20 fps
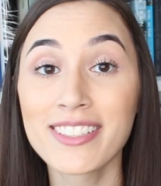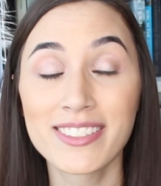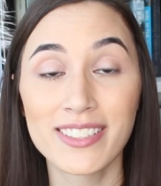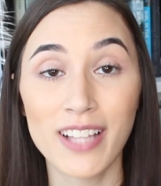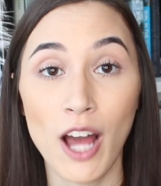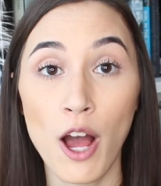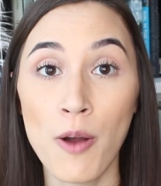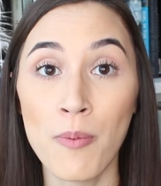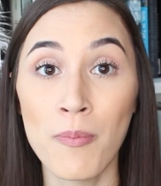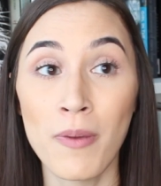
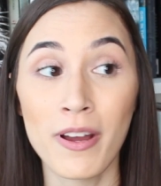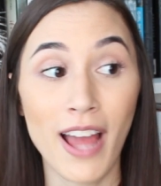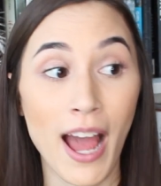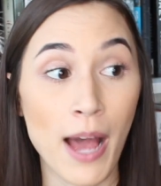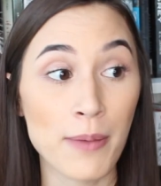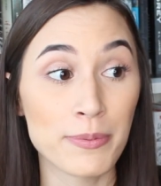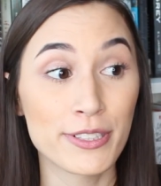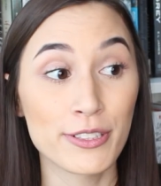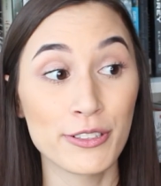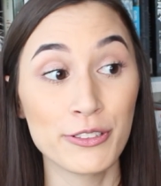Some
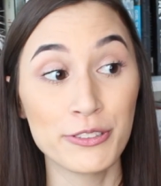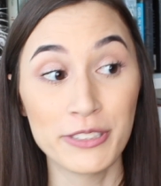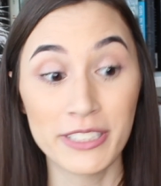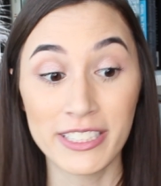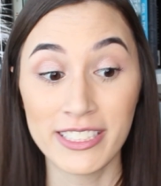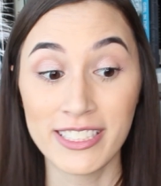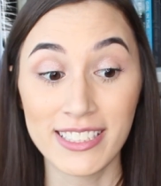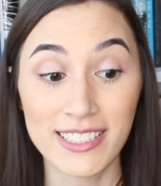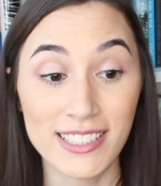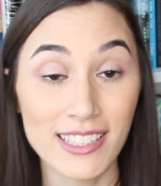
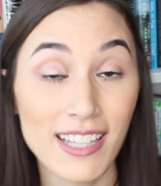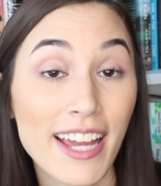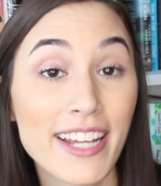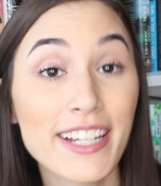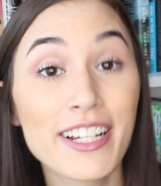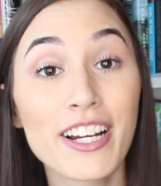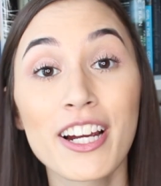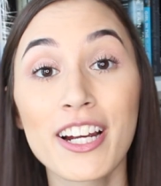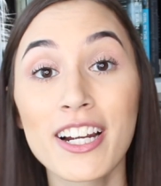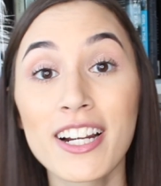absolutely
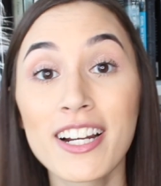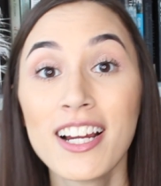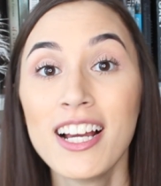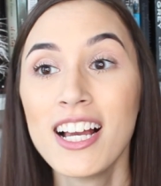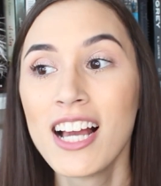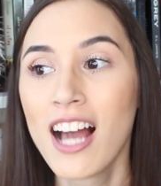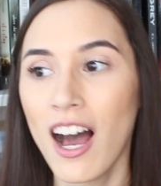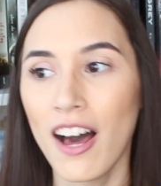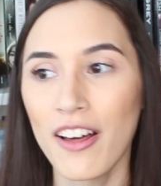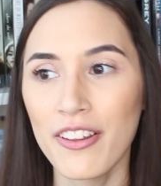dislike her,
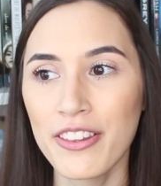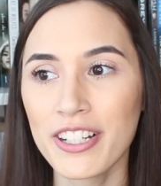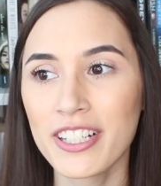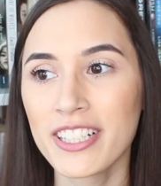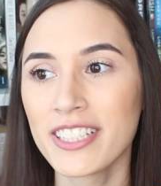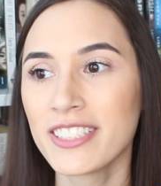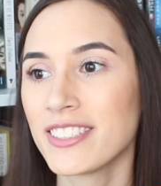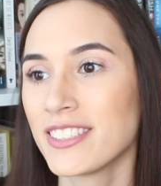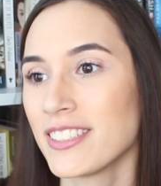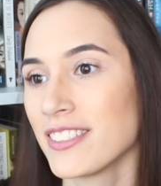
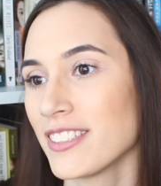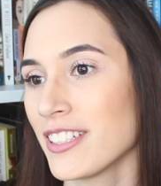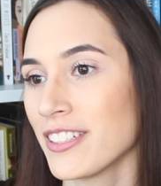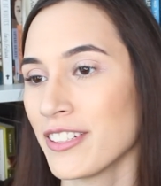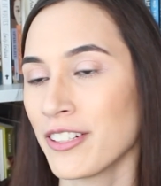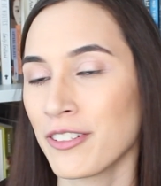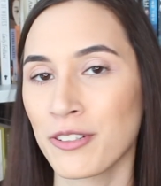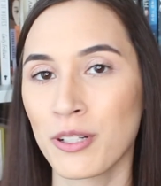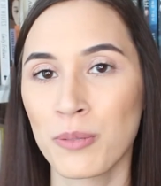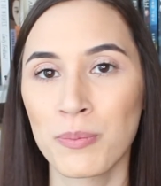others,
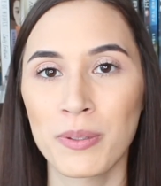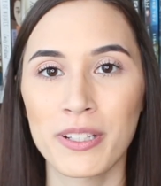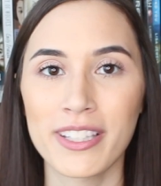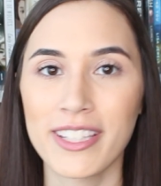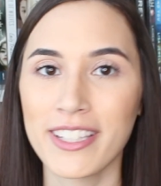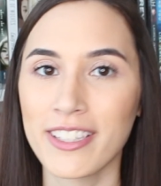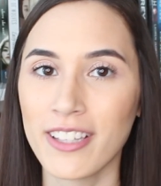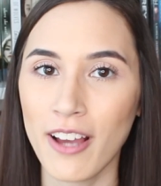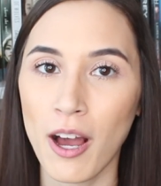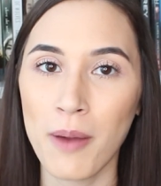
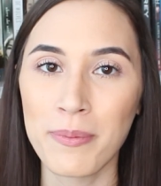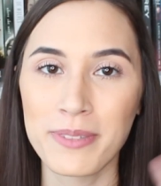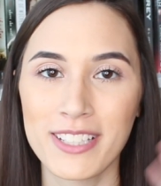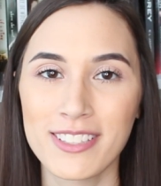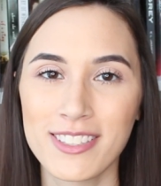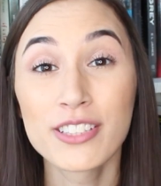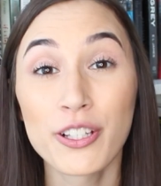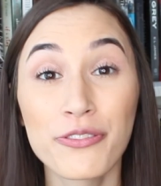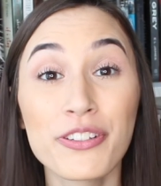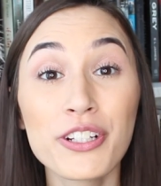completely the
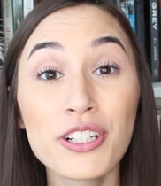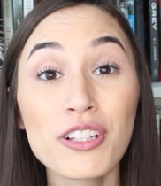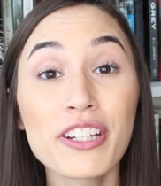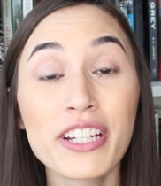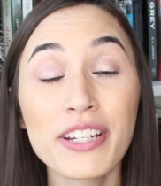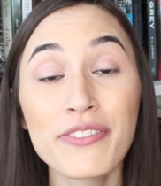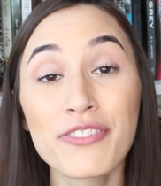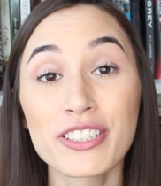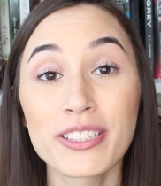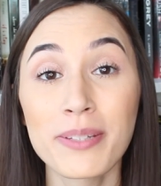opposite. So if you're
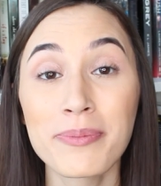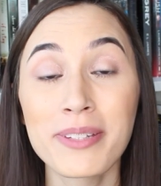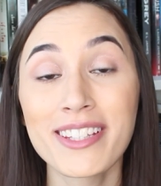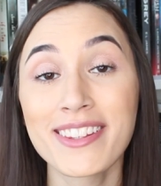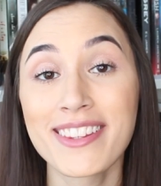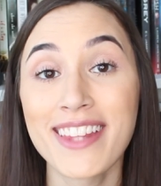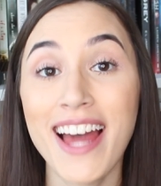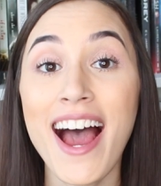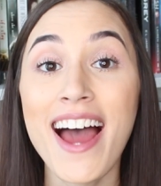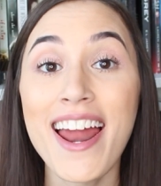looking for
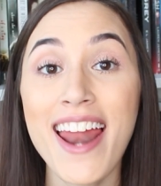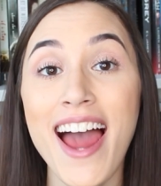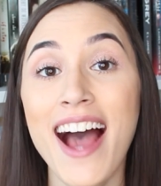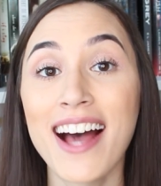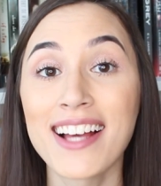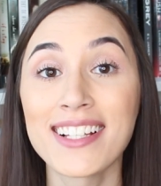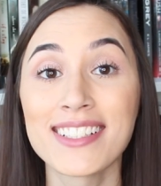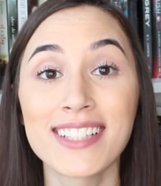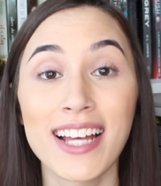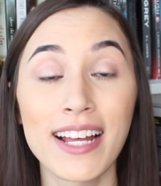something that
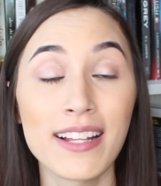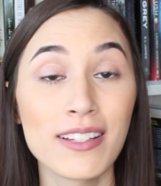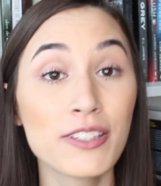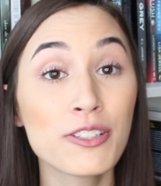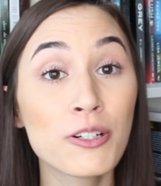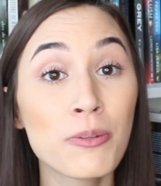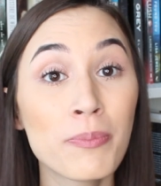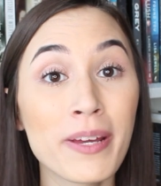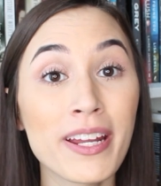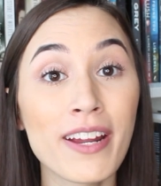has a
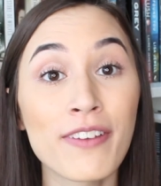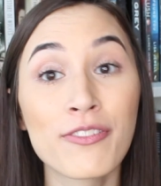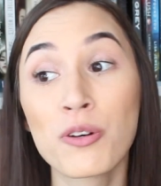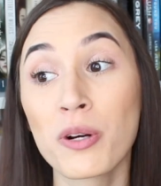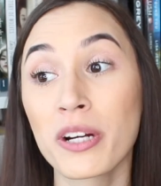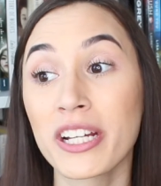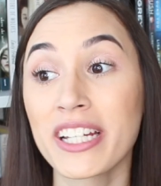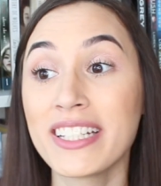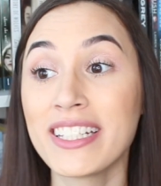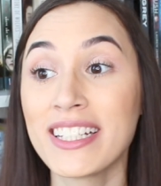little bit of
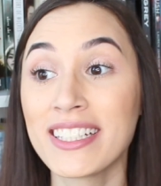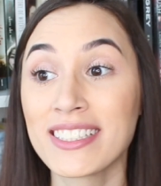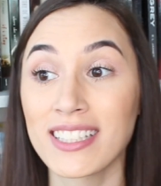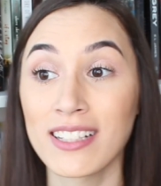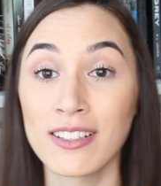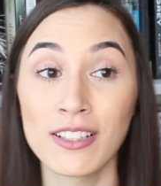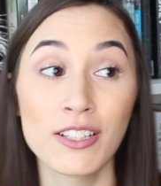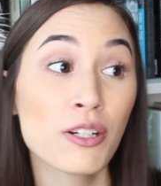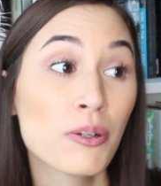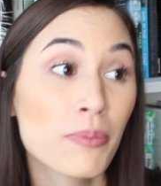quirkiness,
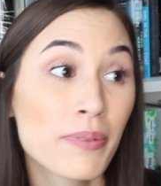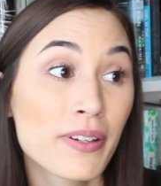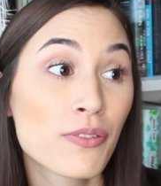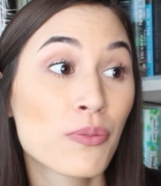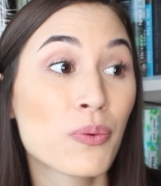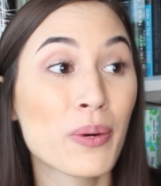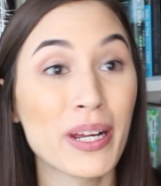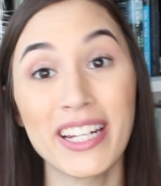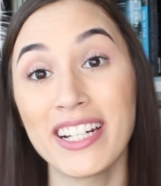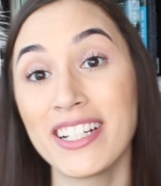a little bit of
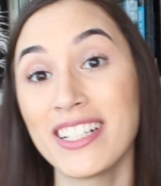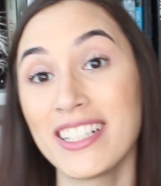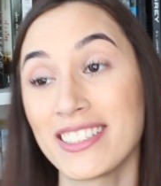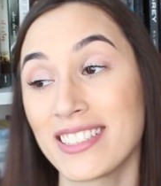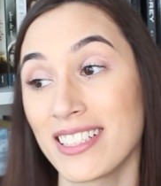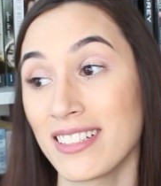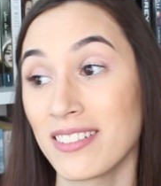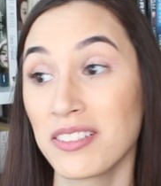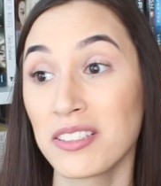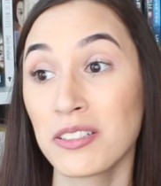
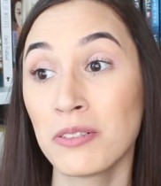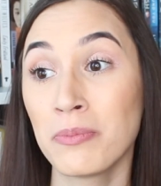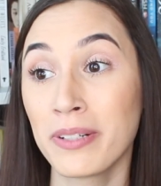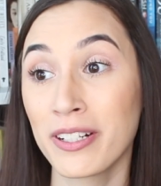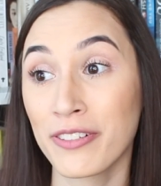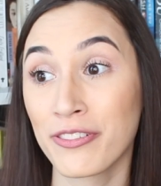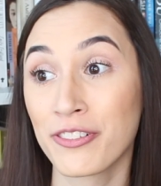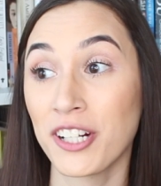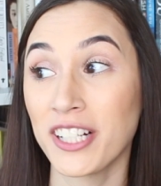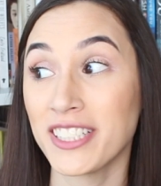wittiness, a little
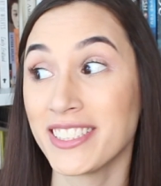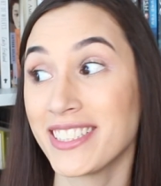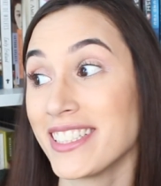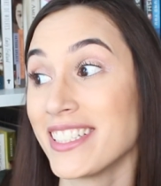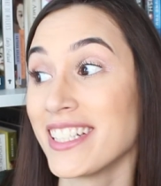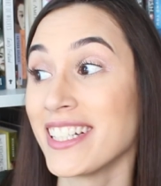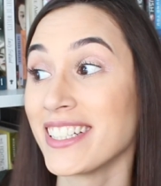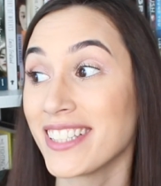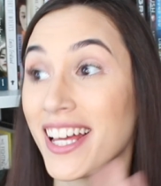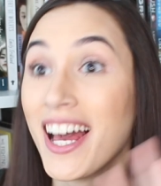bit of
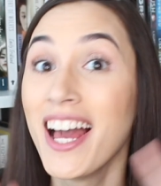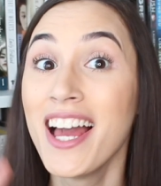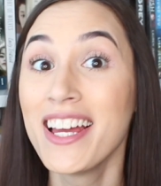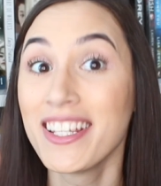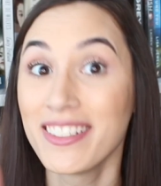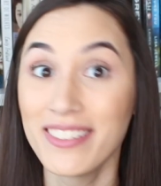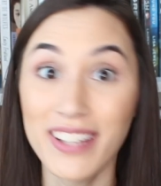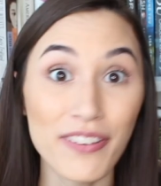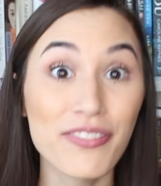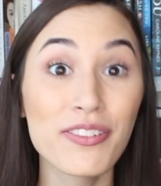craziness,
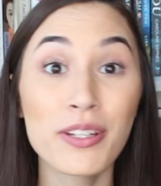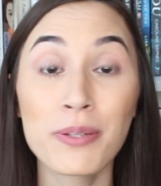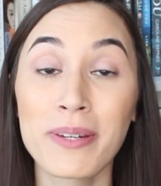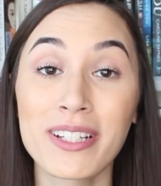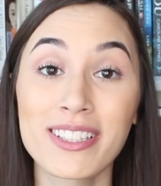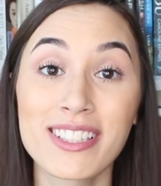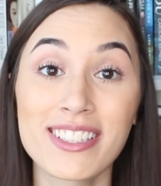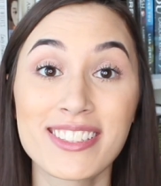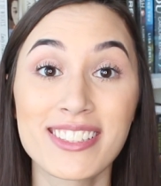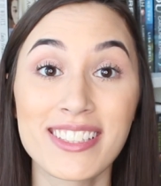definitely
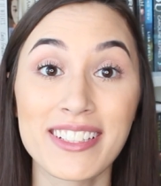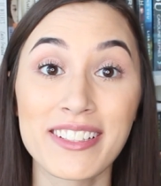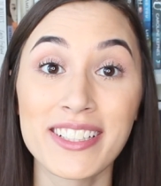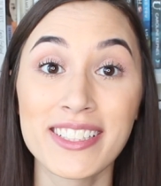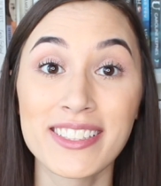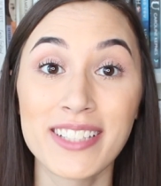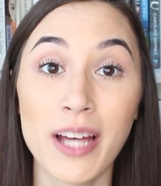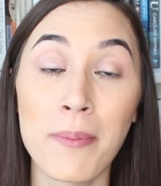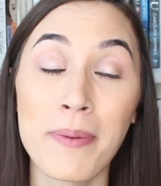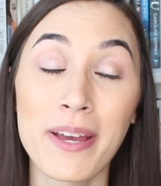pick this
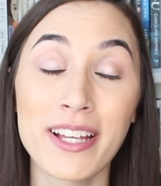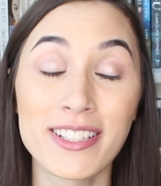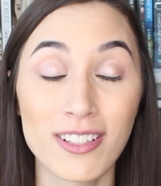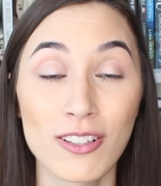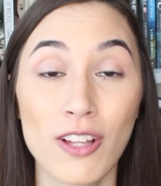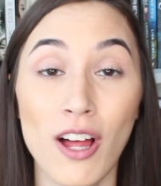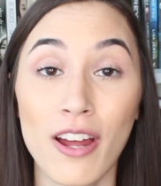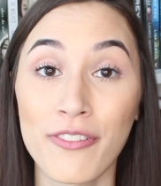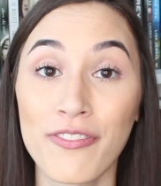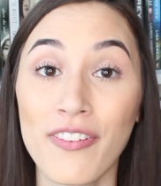series up. It's a
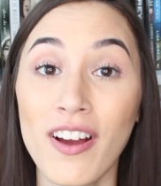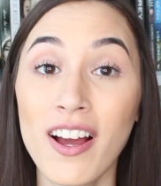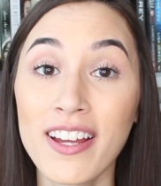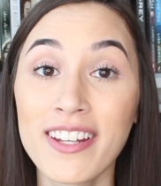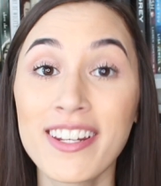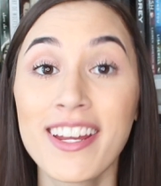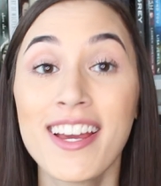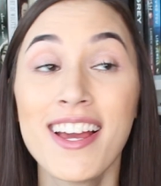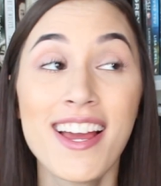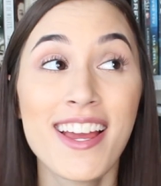lot of
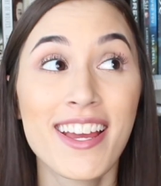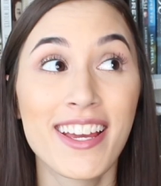fun.